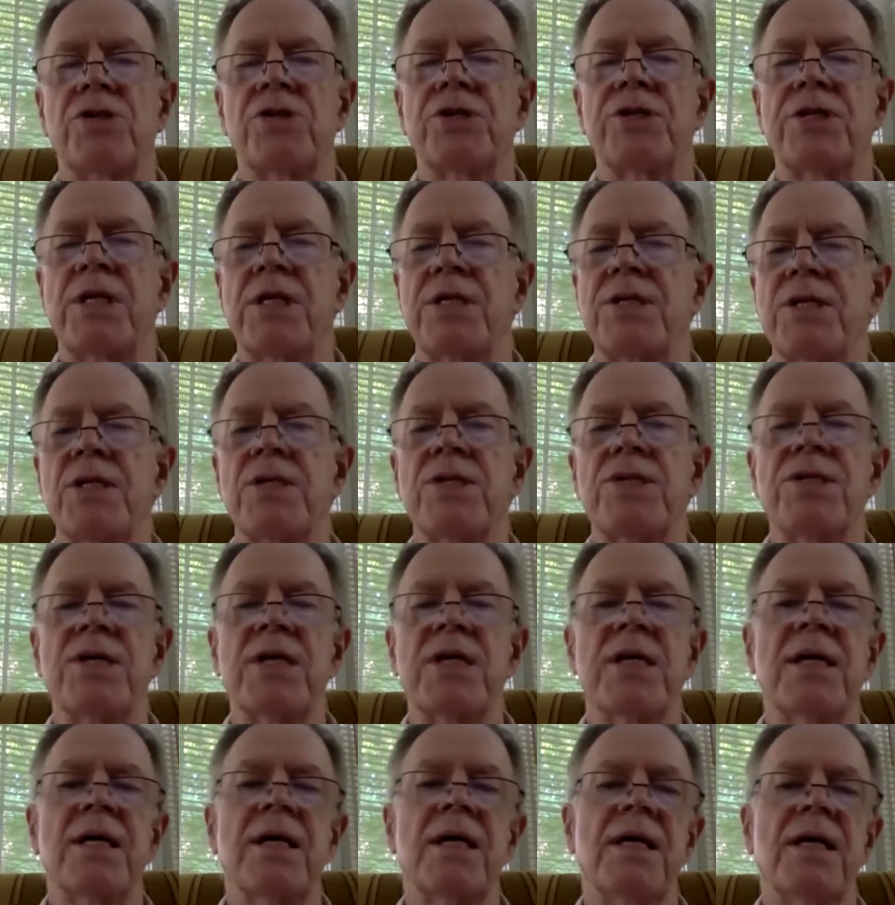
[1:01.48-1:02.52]

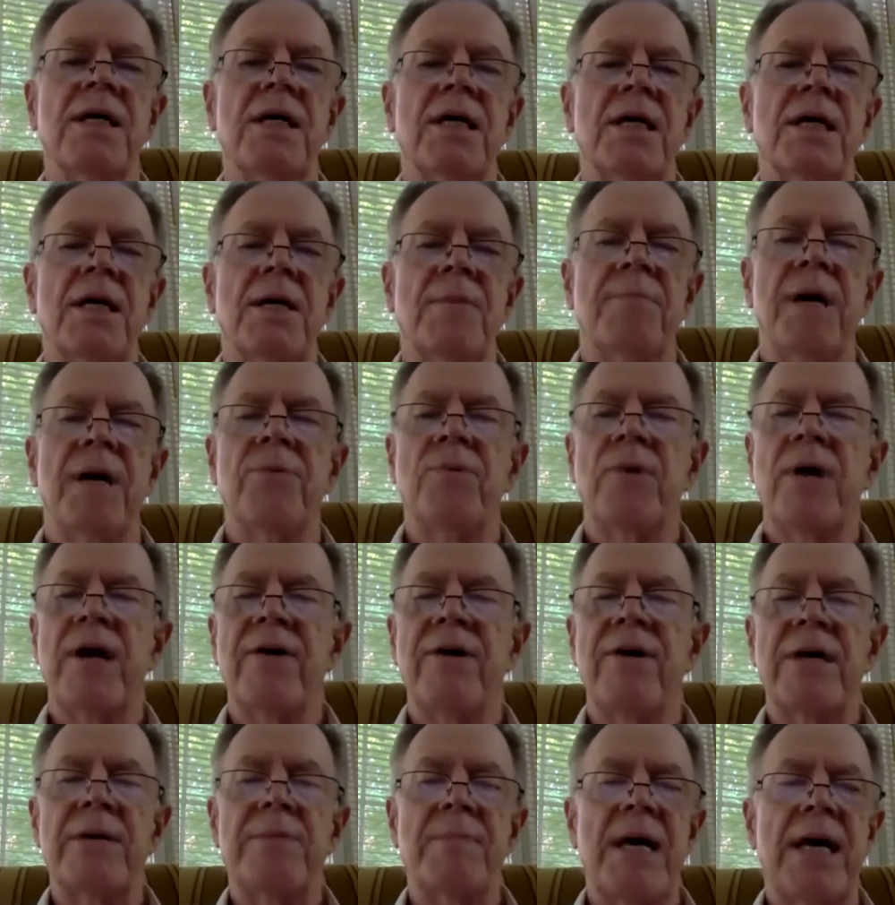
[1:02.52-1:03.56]
distancing, by
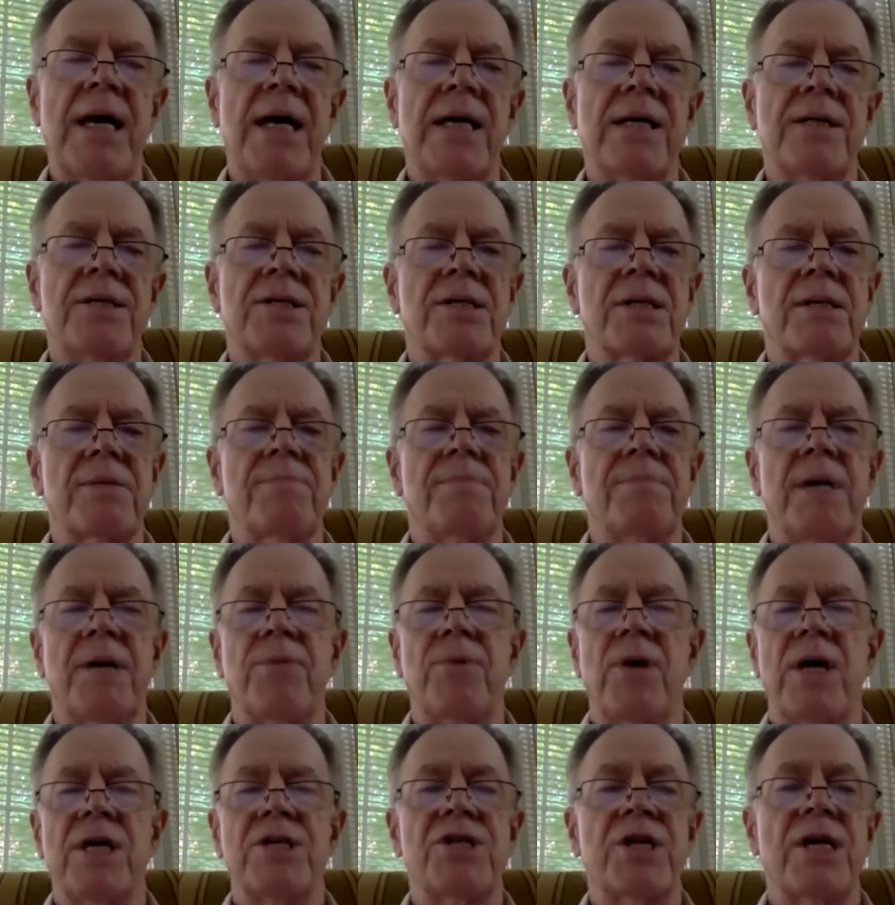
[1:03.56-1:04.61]
wearing masks, by
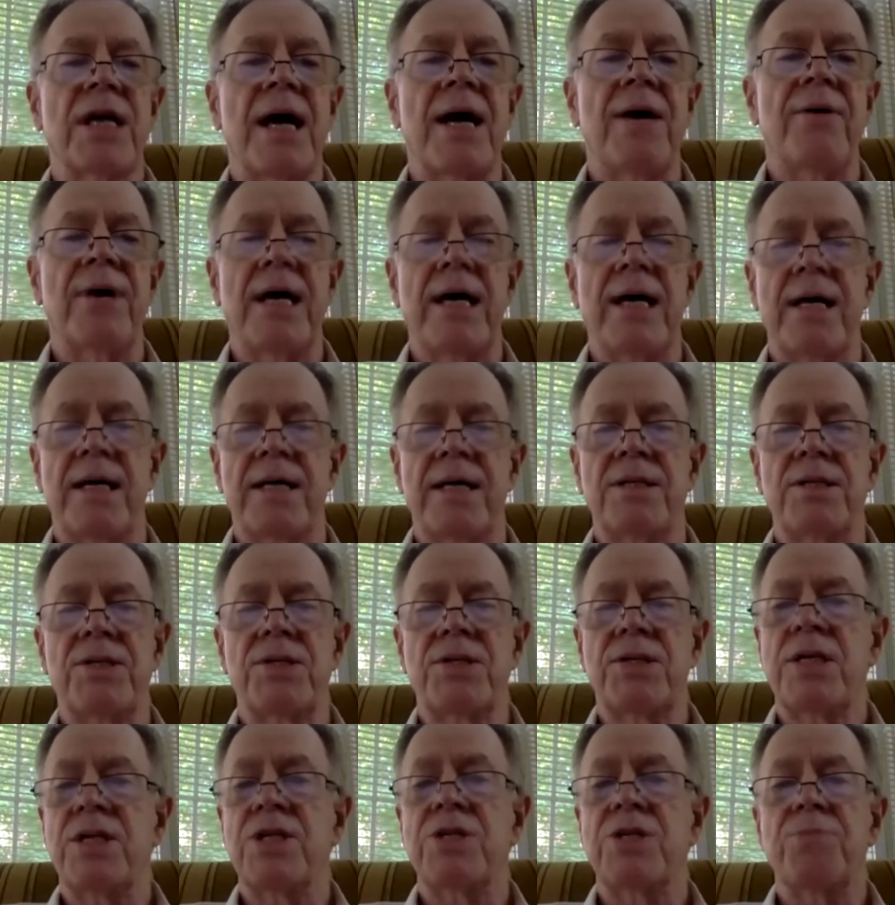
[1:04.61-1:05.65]
washing our hands.
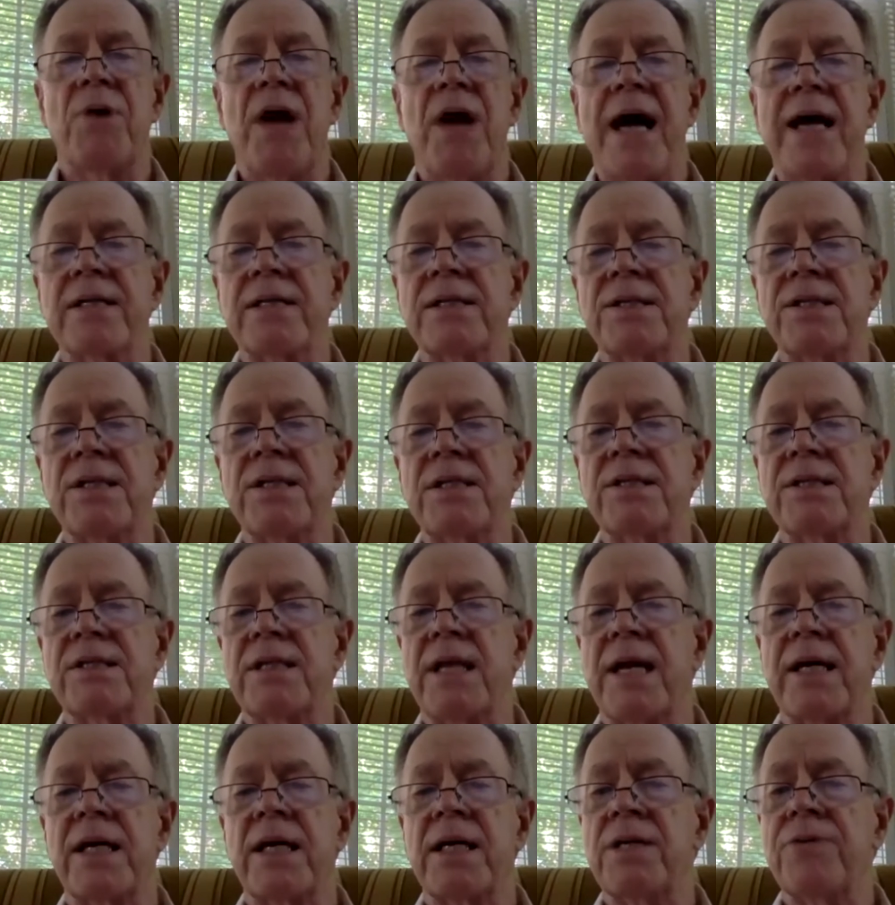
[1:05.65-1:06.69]
These practices,
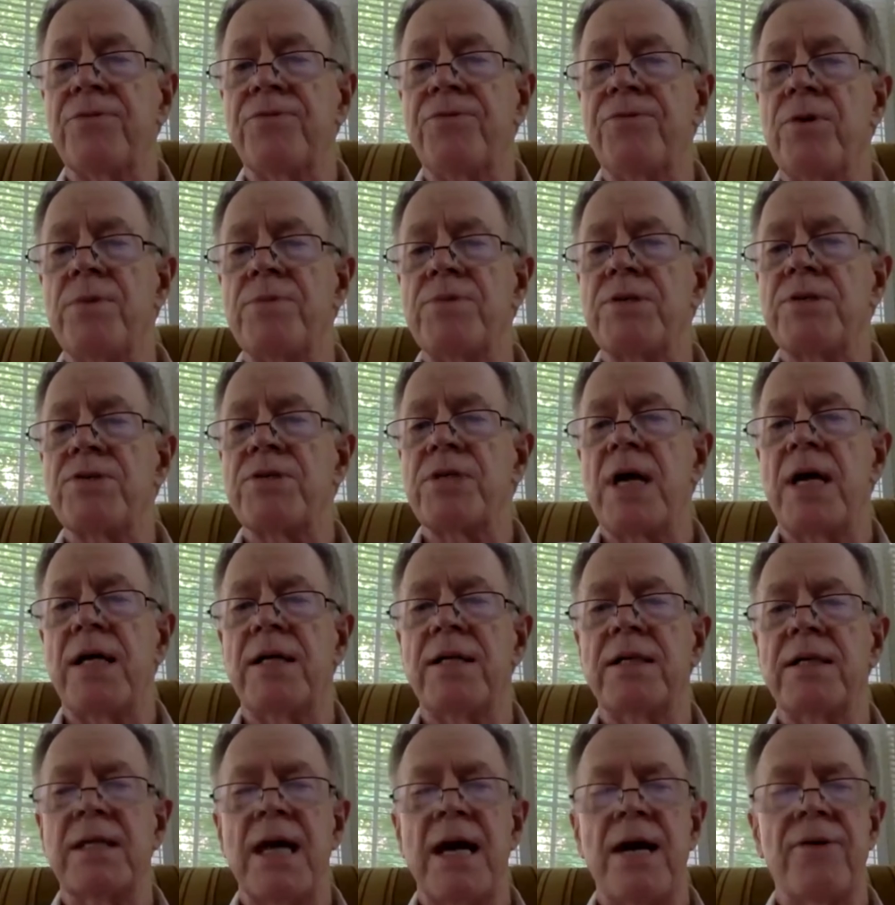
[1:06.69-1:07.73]
like other forms of
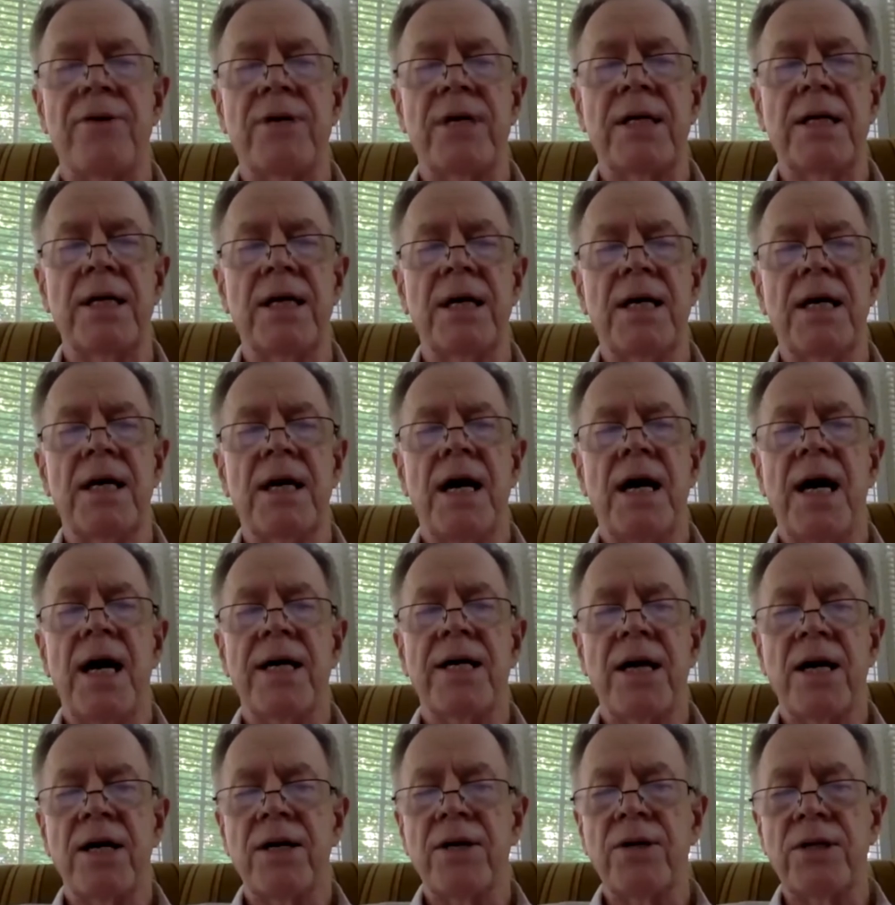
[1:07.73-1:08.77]
solidarity, are
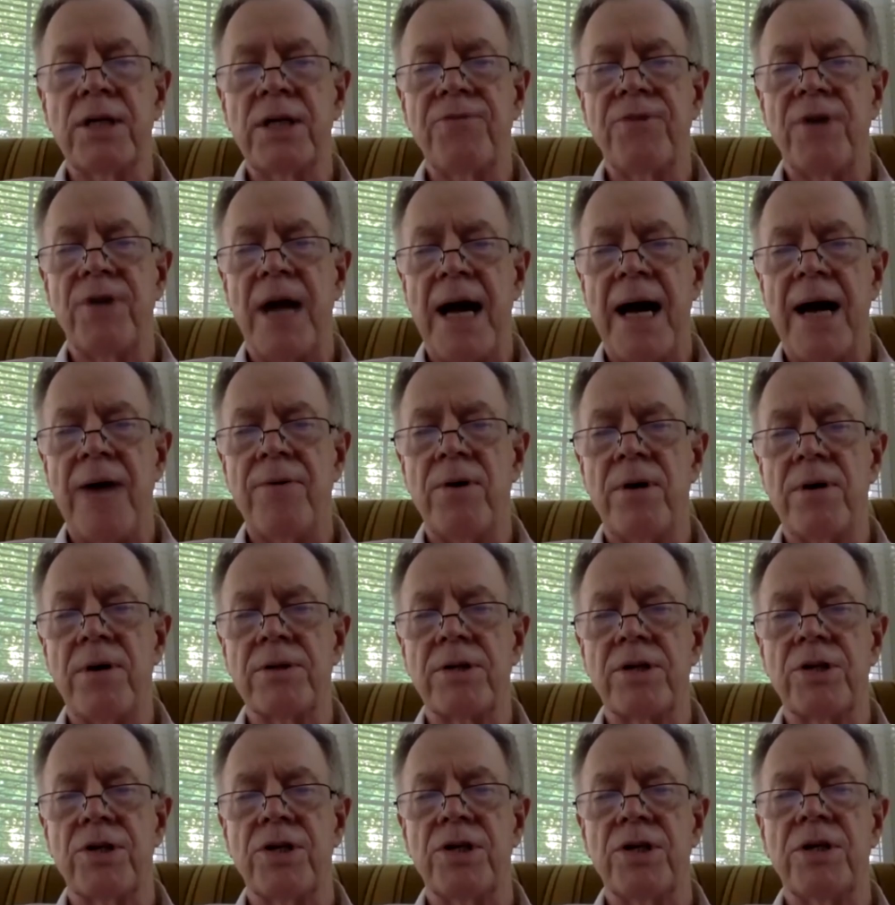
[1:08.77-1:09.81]
not only for our own
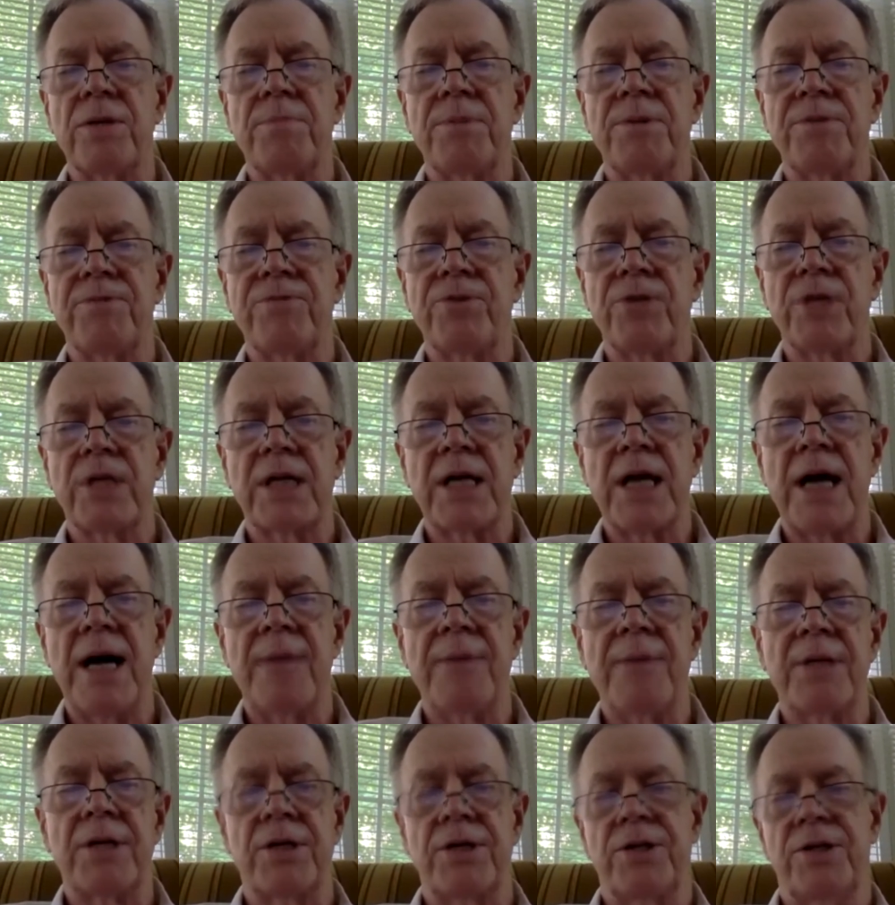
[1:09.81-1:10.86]
good, but for the
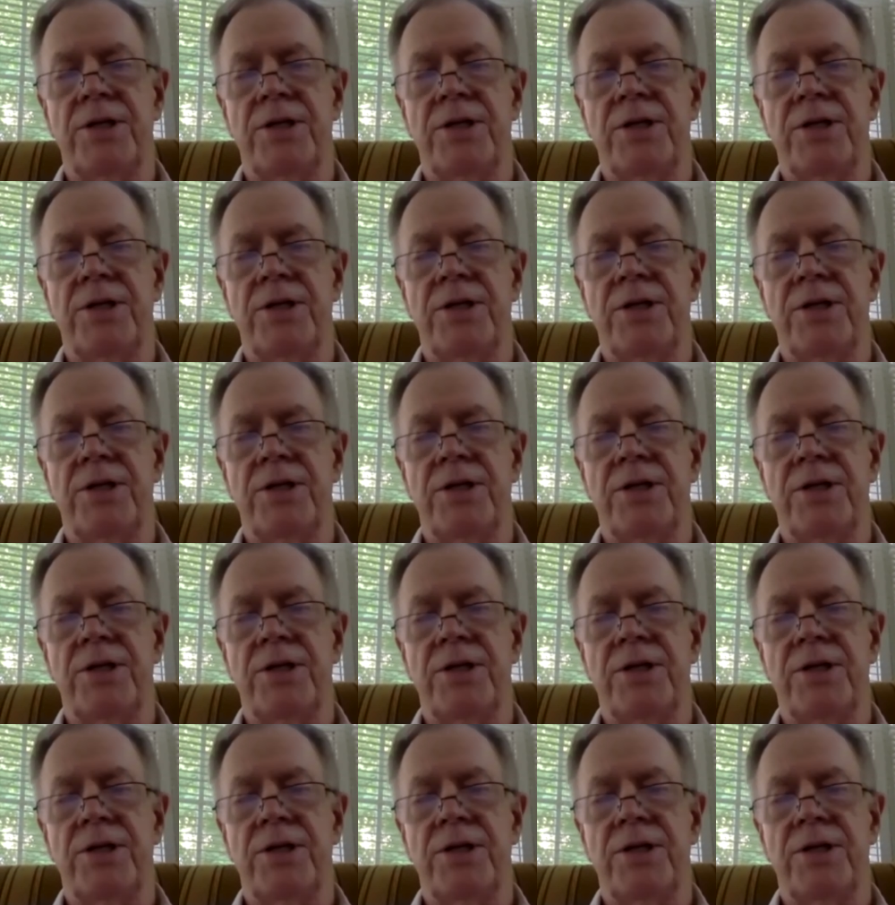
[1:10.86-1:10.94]
common good.